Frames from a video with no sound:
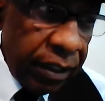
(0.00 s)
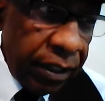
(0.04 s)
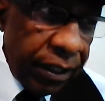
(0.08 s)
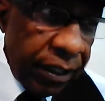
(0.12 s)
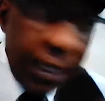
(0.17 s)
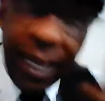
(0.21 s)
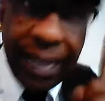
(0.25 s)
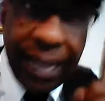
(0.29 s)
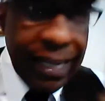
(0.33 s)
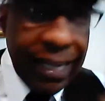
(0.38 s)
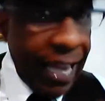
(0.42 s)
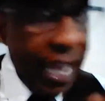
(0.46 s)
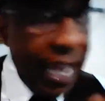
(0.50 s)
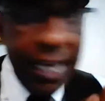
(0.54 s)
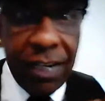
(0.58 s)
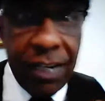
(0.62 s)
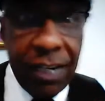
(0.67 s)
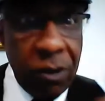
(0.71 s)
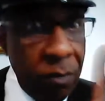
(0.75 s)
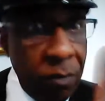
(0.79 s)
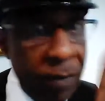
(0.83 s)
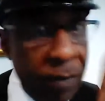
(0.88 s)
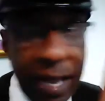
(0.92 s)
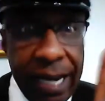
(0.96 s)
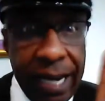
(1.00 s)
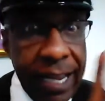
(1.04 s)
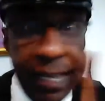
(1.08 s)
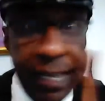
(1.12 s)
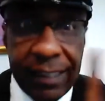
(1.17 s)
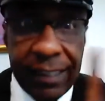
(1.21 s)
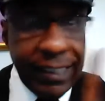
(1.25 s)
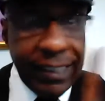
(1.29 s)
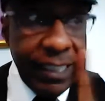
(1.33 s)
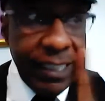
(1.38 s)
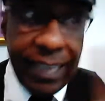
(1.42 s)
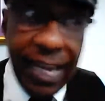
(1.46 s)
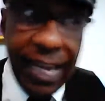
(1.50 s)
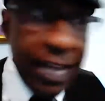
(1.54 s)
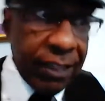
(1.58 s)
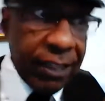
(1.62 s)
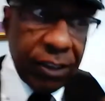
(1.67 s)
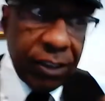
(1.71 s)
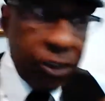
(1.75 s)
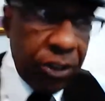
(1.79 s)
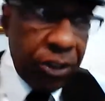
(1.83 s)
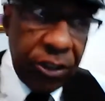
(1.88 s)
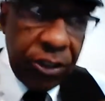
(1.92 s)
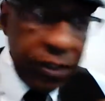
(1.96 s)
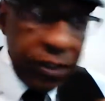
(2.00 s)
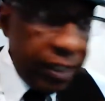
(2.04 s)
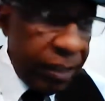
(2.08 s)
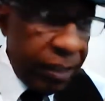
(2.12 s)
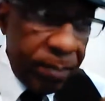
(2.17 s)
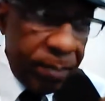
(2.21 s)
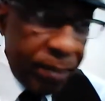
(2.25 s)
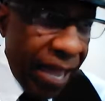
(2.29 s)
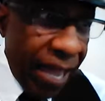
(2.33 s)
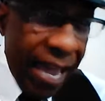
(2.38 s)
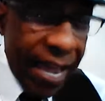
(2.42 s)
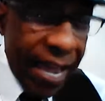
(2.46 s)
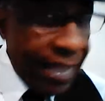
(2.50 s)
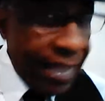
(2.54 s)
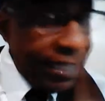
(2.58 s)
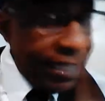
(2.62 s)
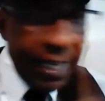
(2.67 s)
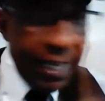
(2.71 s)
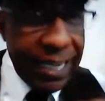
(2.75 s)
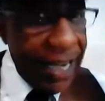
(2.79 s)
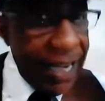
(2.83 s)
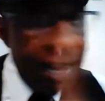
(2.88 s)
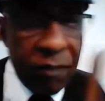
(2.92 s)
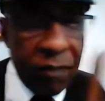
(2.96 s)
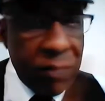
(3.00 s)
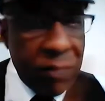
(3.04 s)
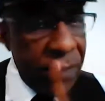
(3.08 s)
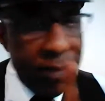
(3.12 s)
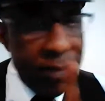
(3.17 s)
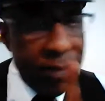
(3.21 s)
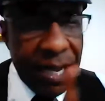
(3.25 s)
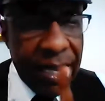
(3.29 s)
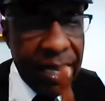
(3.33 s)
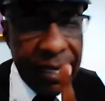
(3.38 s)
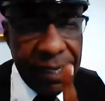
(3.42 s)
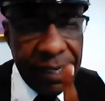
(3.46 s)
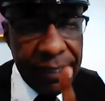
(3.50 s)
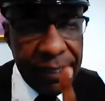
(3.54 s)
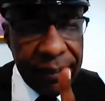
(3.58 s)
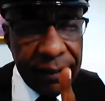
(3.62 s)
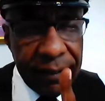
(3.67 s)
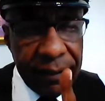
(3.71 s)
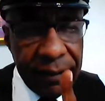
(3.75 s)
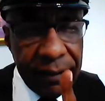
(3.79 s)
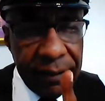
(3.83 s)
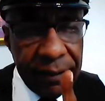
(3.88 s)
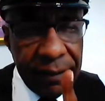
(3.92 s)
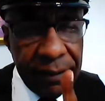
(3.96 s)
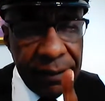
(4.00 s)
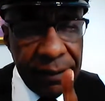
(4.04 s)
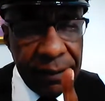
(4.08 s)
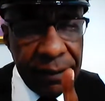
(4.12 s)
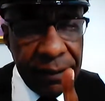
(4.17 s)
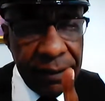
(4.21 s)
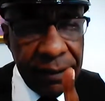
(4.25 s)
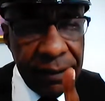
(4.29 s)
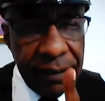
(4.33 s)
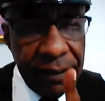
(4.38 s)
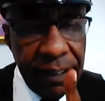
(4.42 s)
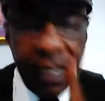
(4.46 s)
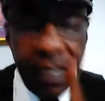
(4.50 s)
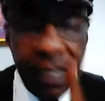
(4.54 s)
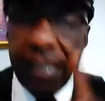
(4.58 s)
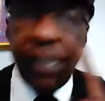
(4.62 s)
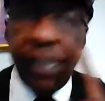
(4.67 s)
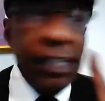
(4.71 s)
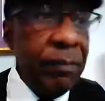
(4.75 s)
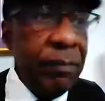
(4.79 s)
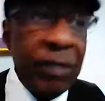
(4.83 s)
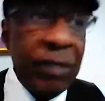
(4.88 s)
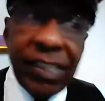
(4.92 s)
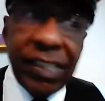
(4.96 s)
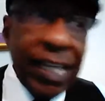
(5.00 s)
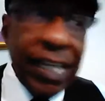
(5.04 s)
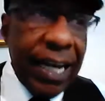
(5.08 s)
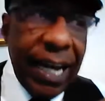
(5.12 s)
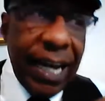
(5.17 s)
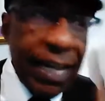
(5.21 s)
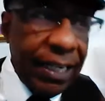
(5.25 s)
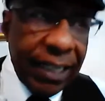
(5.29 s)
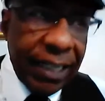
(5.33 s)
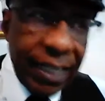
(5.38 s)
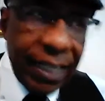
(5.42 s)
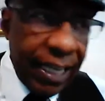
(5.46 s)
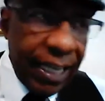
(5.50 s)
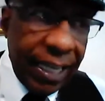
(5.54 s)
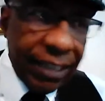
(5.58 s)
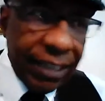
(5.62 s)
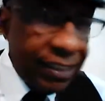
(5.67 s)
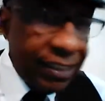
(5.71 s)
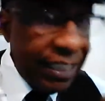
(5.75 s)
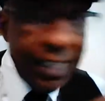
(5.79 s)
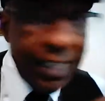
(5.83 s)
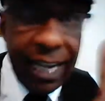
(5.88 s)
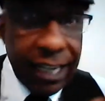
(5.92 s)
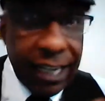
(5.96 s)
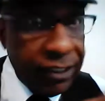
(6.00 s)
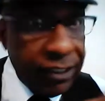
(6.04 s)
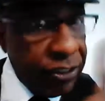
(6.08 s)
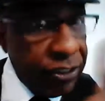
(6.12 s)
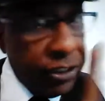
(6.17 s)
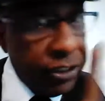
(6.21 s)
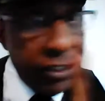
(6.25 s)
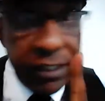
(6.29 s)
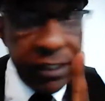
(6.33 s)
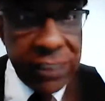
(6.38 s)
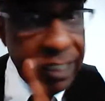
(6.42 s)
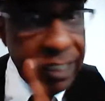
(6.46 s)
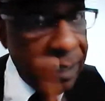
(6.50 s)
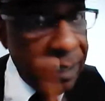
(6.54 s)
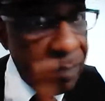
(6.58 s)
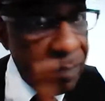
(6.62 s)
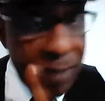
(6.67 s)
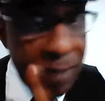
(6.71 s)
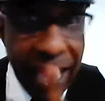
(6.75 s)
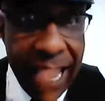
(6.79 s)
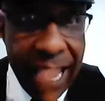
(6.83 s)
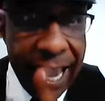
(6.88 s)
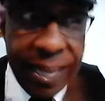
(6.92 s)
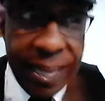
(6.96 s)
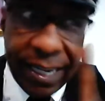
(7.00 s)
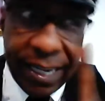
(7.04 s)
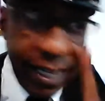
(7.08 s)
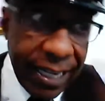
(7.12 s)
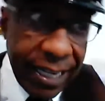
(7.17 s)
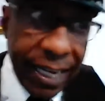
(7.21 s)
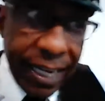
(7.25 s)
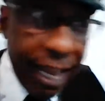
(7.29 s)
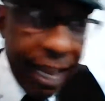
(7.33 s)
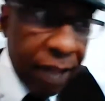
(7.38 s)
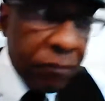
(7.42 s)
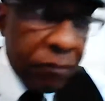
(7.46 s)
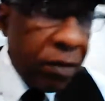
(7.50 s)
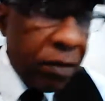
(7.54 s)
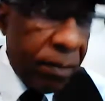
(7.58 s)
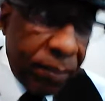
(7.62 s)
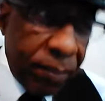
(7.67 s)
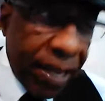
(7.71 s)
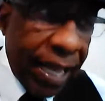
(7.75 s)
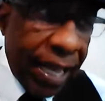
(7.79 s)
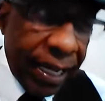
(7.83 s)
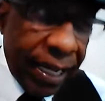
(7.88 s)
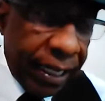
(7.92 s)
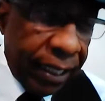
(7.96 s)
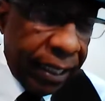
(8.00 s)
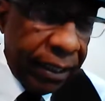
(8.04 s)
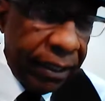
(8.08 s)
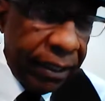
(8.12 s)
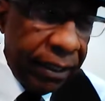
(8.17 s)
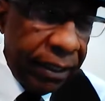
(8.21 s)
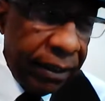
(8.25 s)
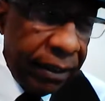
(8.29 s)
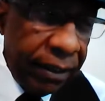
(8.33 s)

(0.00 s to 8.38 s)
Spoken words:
Like ain't nobody, see, there's good and bad in everybody. Let me say that again. See, there's good and bad in everybody.